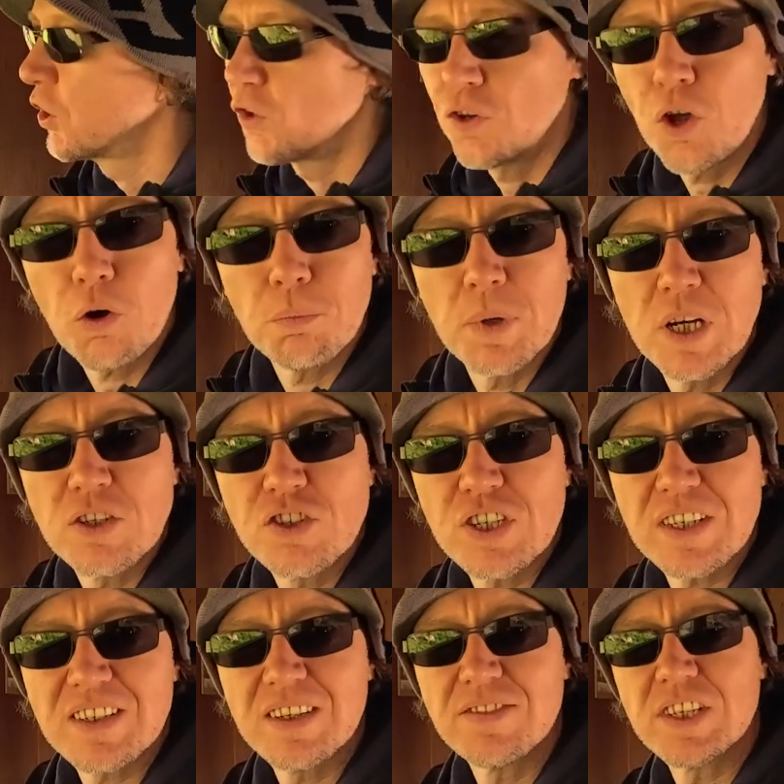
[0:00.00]
not much
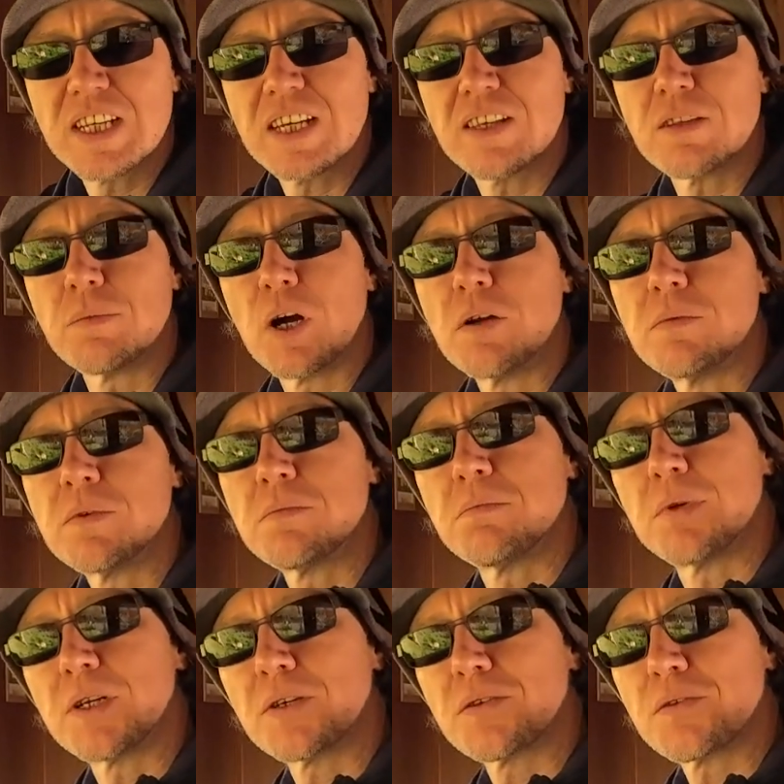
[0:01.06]
activity at the moment,
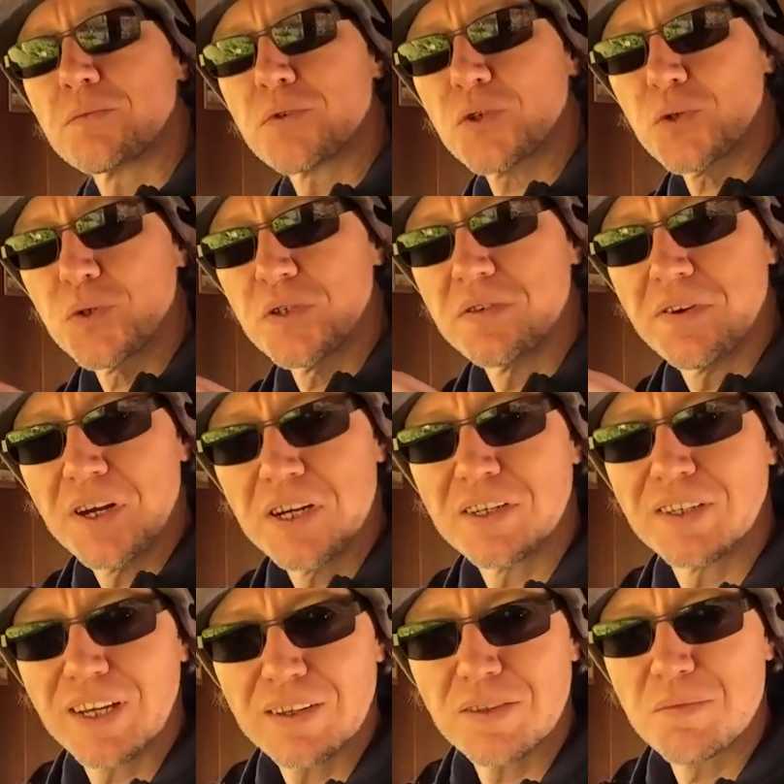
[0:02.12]
but as I'm sure you've heard
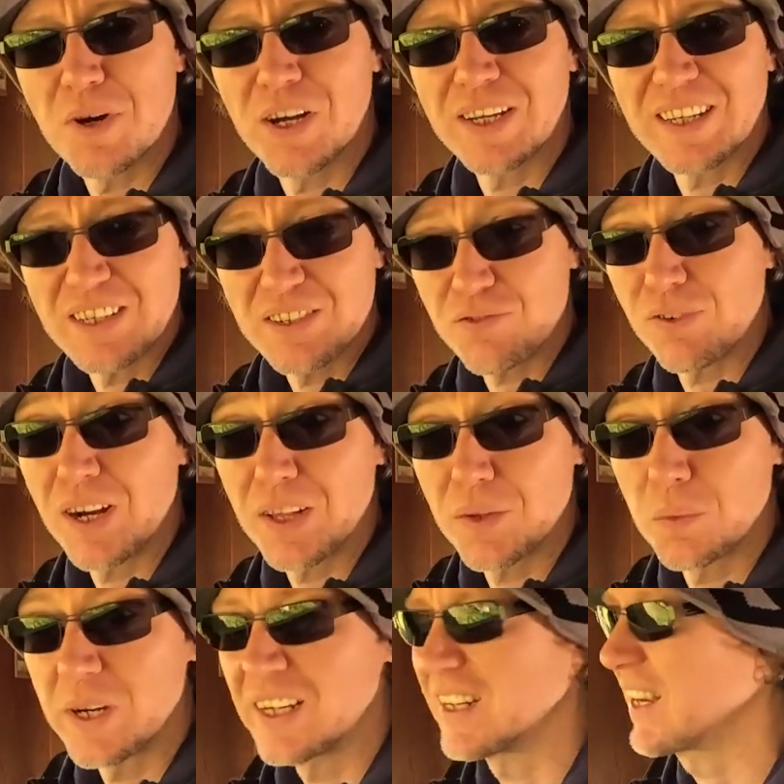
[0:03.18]
down the mic, it's rather
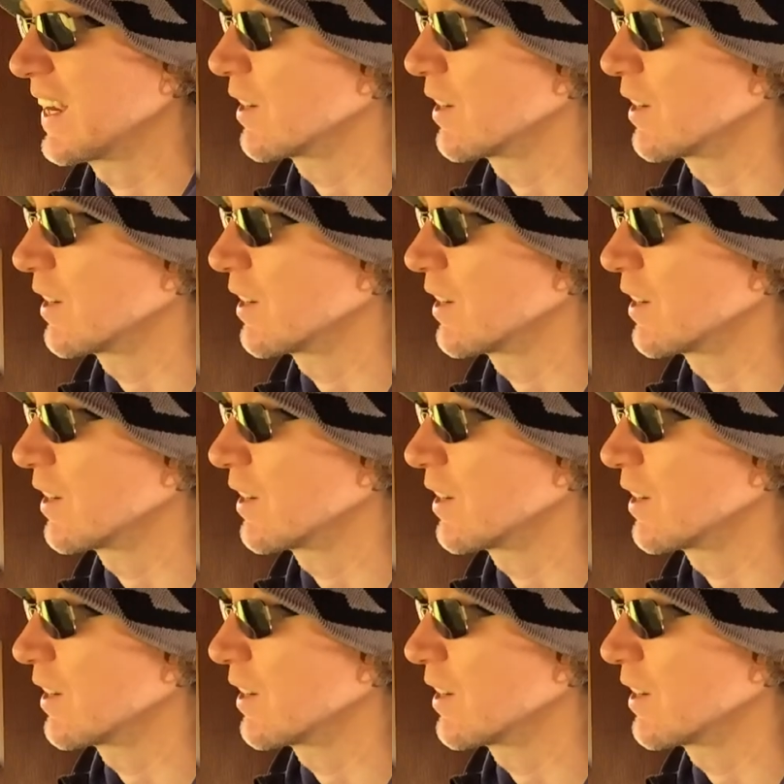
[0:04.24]
windy